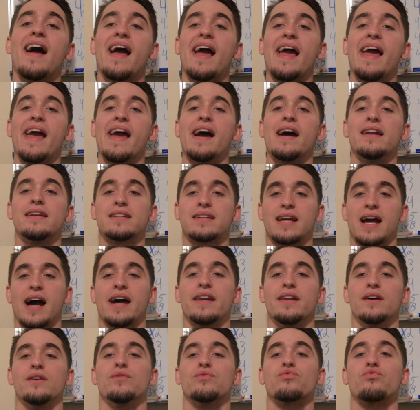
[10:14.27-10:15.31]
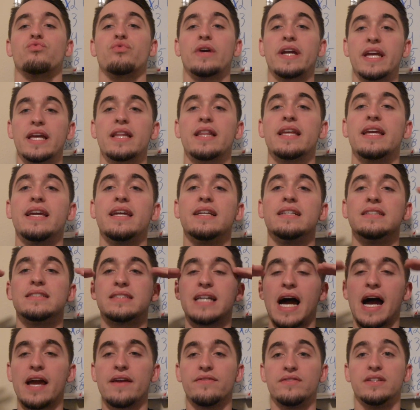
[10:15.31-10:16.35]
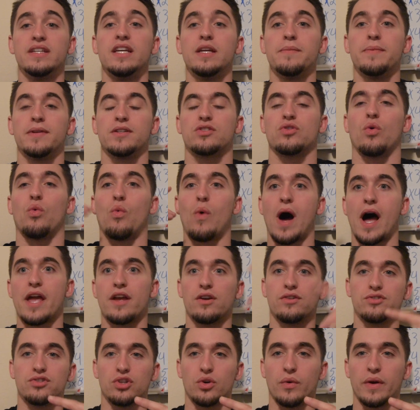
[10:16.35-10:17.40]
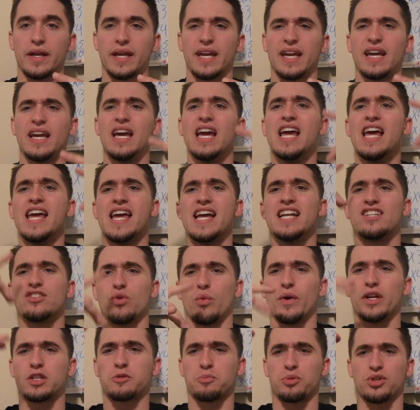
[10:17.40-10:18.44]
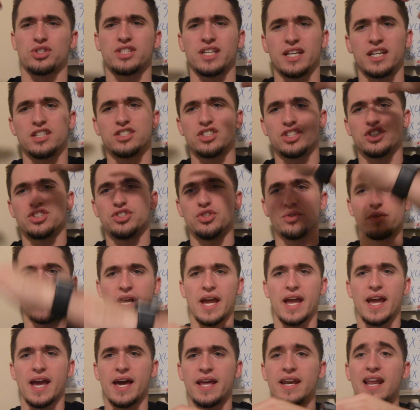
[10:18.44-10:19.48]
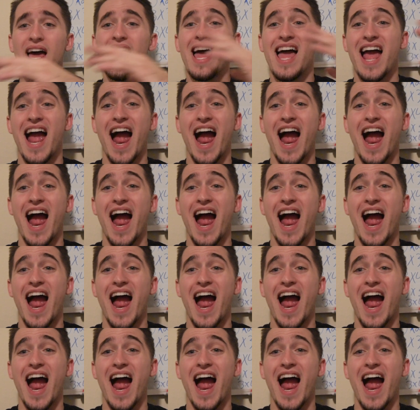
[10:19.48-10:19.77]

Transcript: and kind of really dive deep into why you're doing it, into which percentages you can.